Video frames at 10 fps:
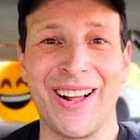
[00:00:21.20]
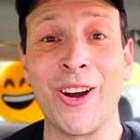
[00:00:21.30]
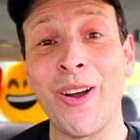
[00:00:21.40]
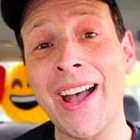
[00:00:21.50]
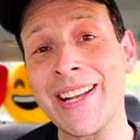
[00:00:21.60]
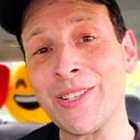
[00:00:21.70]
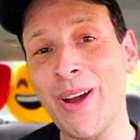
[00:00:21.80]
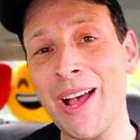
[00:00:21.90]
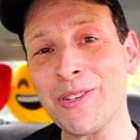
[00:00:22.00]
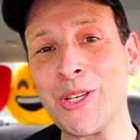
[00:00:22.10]
All right, it's
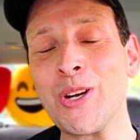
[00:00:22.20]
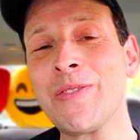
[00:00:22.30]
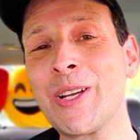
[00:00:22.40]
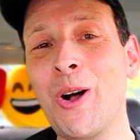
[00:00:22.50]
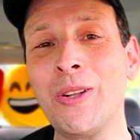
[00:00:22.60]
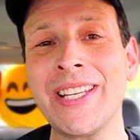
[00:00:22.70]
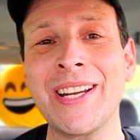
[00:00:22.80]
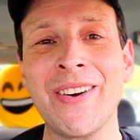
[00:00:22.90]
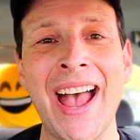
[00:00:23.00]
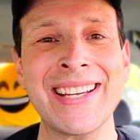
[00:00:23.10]
round two of the Gold
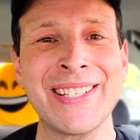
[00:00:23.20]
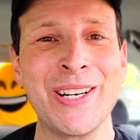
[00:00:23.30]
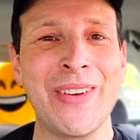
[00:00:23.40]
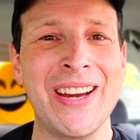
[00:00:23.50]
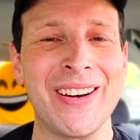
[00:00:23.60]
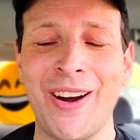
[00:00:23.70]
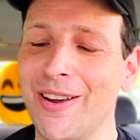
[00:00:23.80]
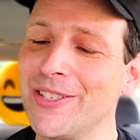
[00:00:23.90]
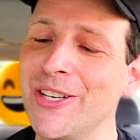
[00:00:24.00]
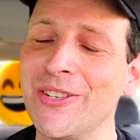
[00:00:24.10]
Digger action over here at
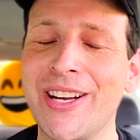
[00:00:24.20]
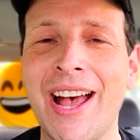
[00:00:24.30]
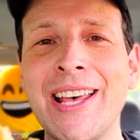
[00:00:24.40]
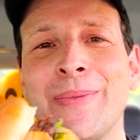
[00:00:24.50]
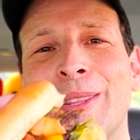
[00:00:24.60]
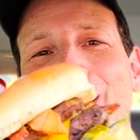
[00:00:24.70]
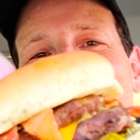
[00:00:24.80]
Carl's Junior, guys, with their